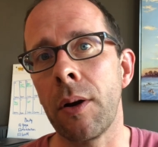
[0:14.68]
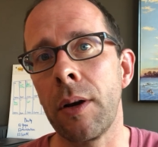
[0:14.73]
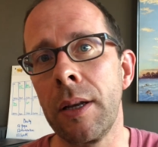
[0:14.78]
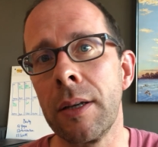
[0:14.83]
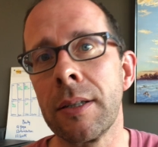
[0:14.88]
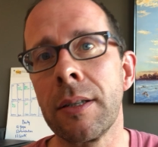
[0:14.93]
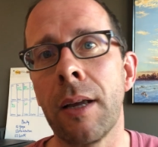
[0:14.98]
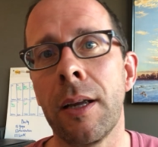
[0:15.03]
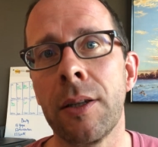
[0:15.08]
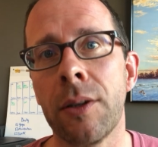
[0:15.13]

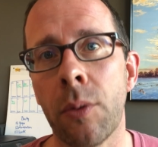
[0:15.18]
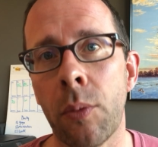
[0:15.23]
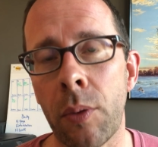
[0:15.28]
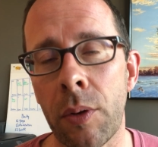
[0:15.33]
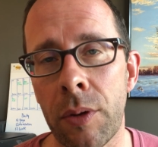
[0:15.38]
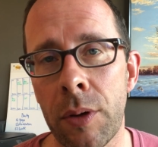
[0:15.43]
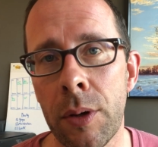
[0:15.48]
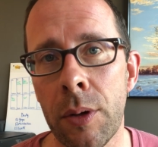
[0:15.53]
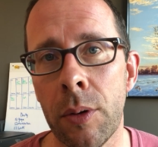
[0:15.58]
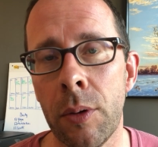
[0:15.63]
insights
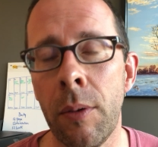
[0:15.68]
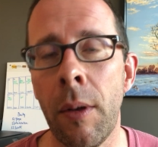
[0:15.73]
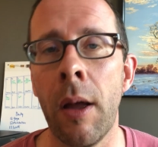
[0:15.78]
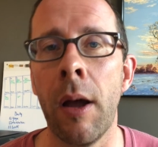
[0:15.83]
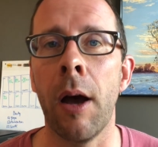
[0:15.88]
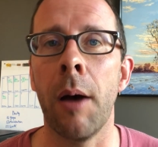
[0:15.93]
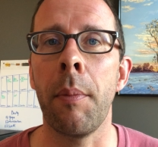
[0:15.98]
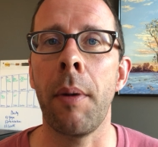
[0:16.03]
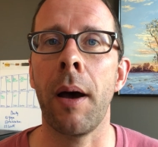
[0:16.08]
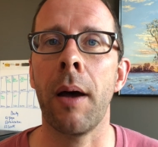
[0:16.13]
with you
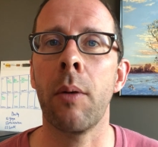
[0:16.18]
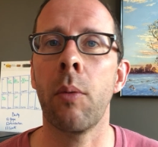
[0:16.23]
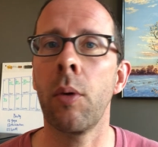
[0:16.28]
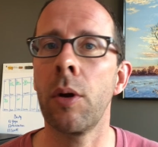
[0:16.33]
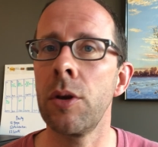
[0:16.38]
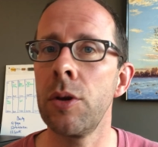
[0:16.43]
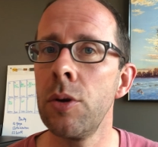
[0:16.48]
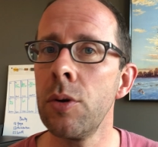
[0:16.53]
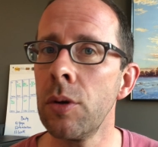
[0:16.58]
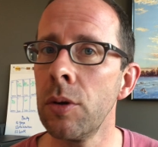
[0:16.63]
about
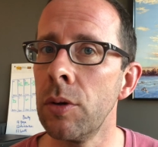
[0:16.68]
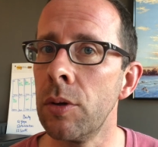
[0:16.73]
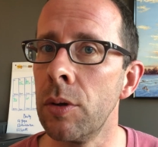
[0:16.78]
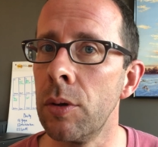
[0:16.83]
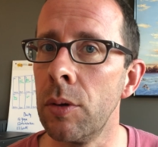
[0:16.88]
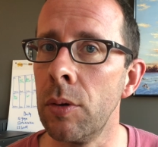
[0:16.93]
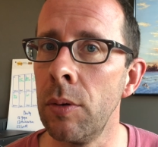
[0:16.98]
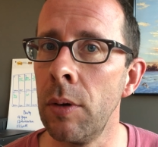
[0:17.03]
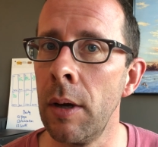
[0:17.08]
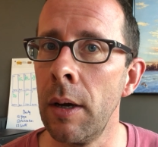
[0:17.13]
what you can
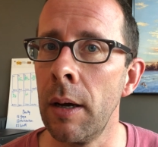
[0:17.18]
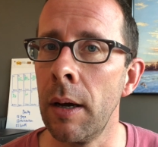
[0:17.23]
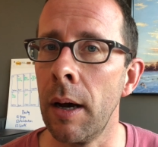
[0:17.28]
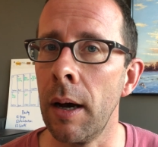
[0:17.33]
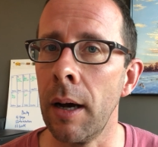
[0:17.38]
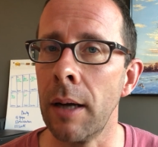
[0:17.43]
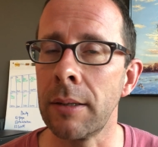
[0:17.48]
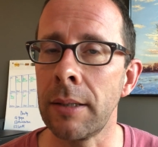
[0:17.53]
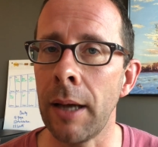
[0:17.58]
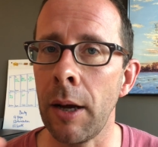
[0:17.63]
do
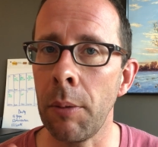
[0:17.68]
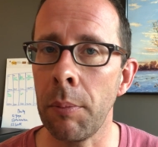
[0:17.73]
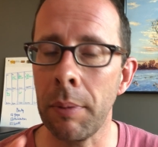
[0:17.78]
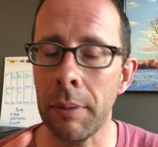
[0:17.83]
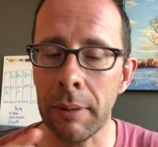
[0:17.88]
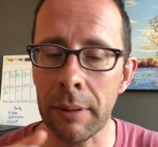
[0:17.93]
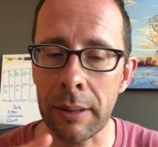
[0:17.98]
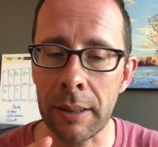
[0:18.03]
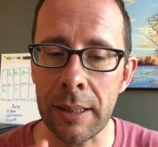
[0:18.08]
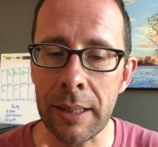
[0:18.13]
to
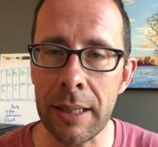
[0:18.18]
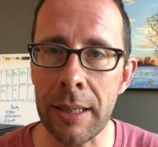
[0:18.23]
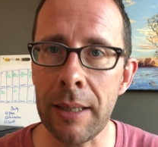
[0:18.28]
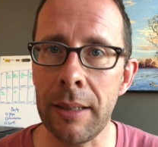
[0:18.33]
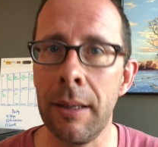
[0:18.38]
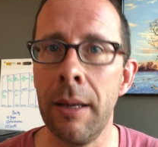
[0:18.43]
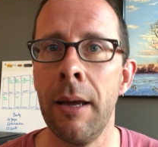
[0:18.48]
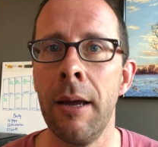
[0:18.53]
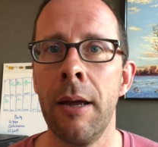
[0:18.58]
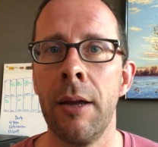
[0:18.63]
help
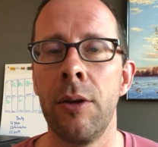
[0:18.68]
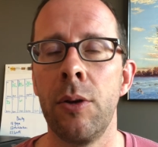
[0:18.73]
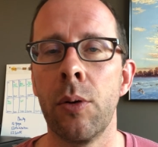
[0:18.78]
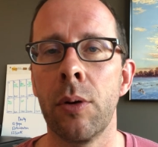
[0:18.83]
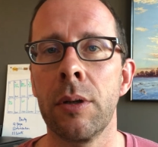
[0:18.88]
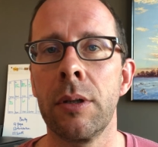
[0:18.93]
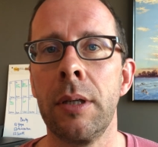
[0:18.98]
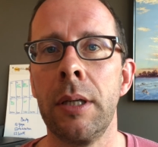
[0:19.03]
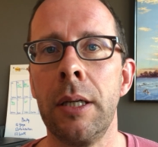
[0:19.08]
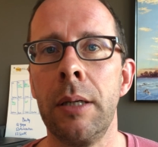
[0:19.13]
lead
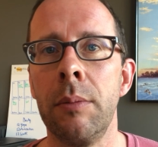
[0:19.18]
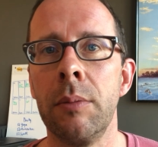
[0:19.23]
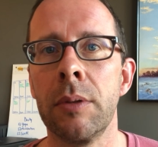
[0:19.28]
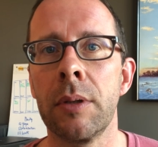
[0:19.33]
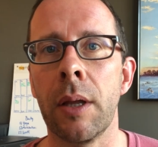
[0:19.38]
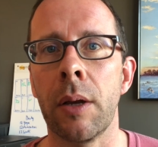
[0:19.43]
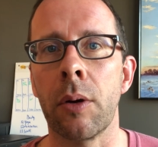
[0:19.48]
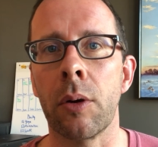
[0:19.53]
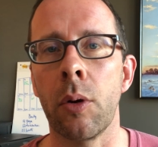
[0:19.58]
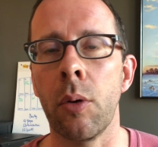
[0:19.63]
your teams
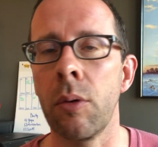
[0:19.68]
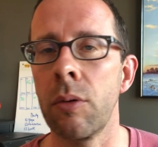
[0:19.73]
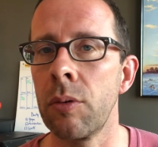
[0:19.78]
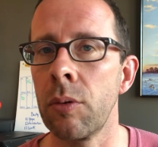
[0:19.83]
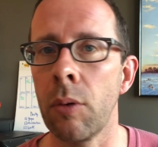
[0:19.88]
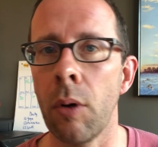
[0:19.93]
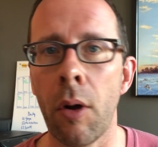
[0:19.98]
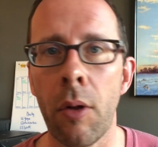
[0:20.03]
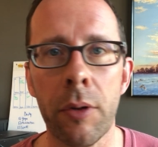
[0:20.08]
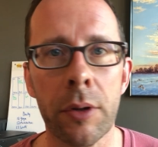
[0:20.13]
that are going
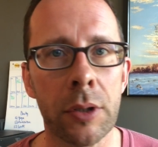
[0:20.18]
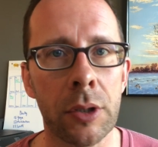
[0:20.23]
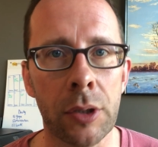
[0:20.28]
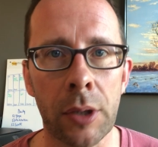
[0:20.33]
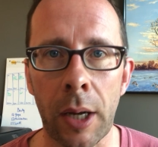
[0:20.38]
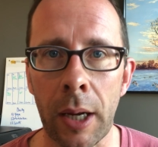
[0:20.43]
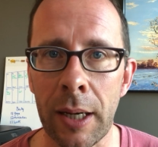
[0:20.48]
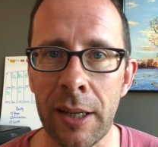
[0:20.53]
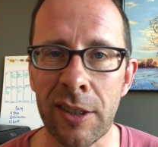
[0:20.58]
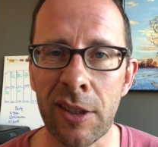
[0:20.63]
through all this
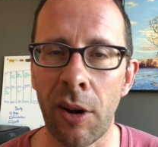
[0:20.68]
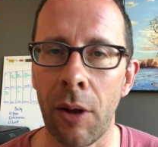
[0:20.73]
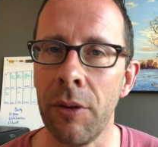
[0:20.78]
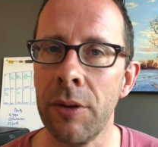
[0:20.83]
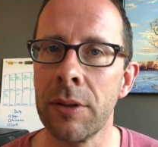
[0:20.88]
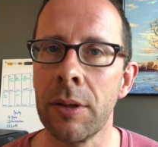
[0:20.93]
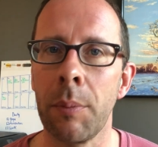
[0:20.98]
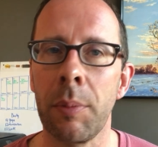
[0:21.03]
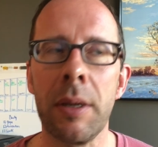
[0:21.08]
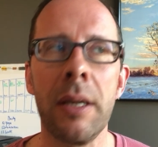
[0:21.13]
change and all
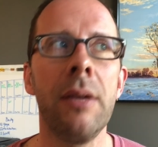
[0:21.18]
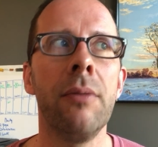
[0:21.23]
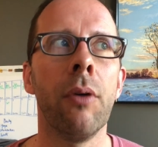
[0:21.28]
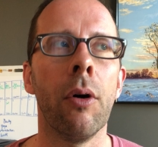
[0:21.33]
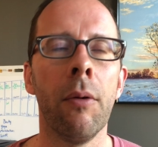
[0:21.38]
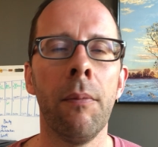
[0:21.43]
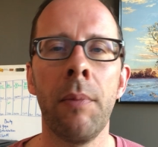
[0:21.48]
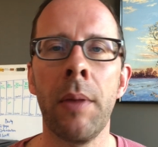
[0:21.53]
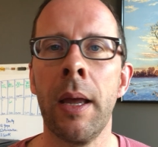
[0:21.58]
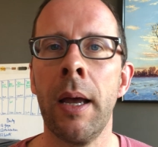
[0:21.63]
this
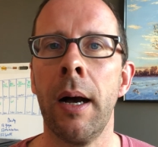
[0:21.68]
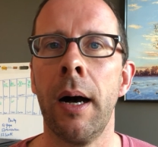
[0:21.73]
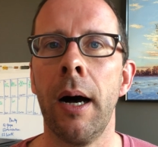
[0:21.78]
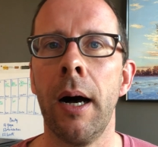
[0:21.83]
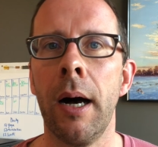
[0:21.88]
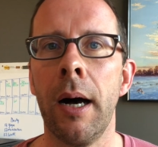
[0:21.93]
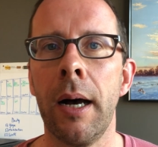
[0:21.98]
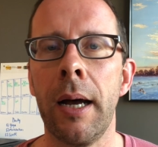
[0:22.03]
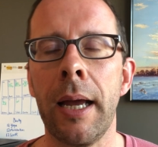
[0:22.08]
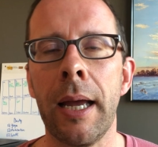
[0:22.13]
upheaval,
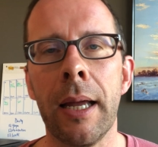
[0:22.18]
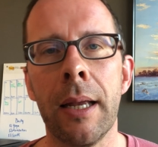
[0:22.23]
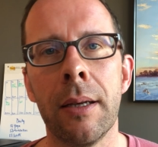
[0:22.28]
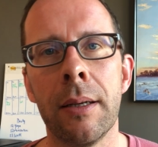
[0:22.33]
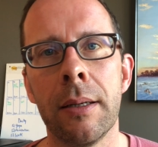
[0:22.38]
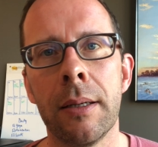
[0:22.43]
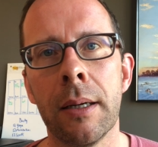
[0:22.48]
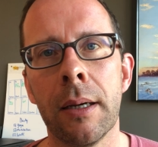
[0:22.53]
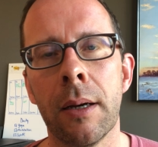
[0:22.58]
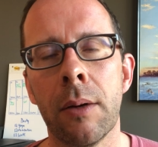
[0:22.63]

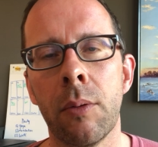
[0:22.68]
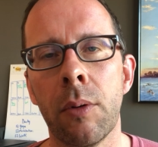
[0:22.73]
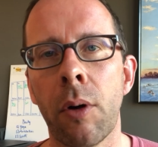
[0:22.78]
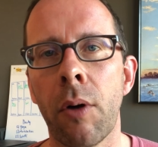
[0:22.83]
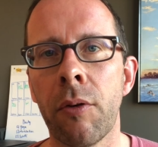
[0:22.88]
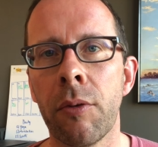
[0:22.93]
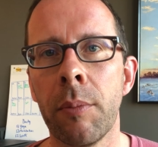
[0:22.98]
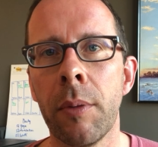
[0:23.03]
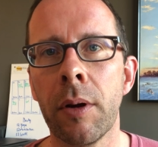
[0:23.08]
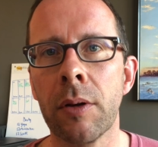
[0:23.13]
and we'll
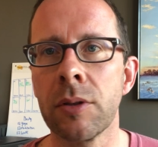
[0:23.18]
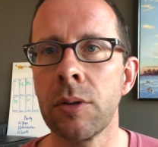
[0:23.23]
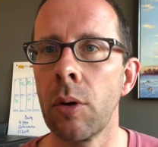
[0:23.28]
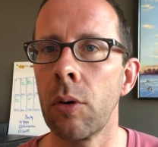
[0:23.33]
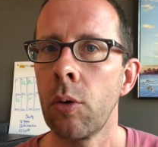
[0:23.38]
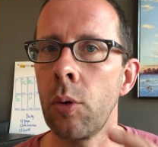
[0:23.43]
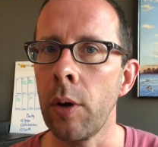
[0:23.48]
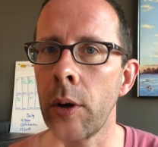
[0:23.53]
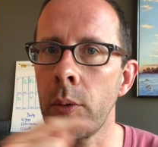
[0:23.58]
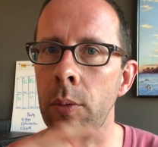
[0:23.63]
go from there. So,
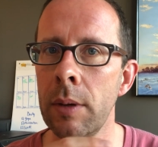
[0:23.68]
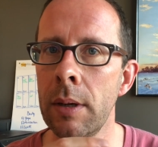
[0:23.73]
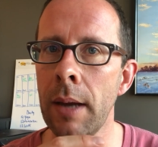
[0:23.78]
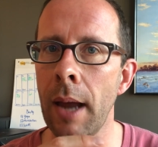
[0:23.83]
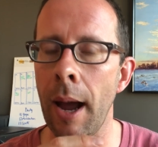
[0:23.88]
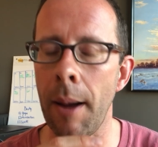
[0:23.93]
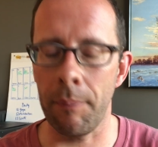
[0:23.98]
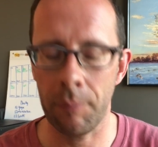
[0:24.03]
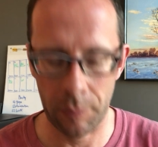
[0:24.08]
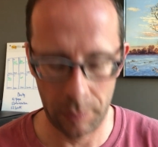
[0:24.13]
quick
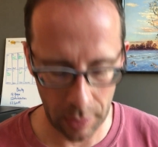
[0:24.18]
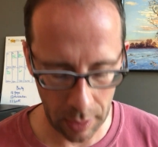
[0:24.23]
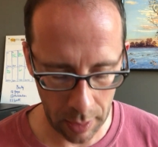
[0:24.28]
recap.